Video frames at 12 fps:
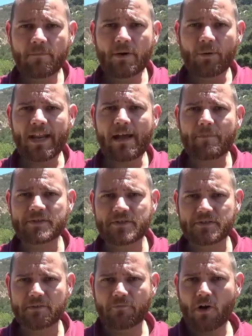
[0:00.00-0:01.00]
But what happens
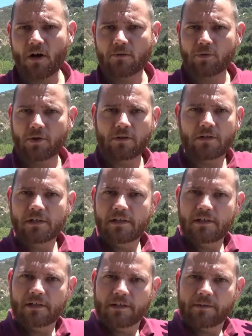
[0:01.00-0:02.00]
is the fog will
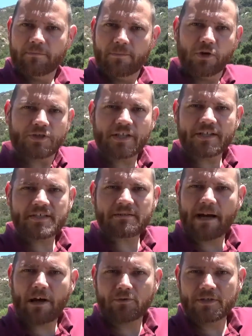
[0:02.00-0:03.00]
push against the
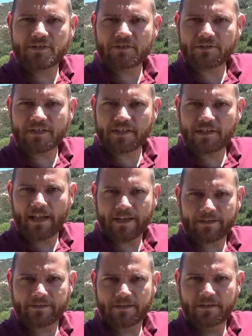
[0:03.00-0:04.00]
mountain and start to
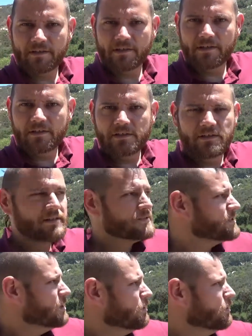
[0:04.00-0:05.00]
collect.
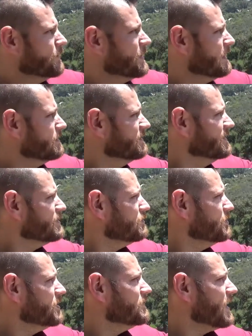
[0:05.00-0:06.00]
So that
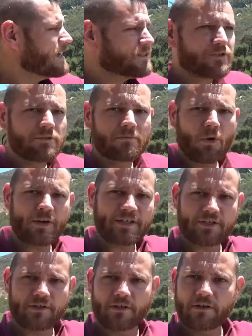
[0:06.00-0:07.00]
little bit of extra
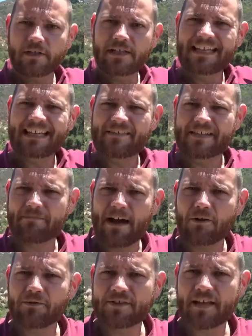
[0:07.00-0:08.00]
moisture in these
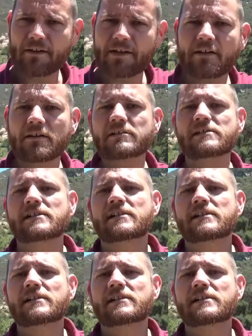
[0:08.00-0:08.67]
mountains out here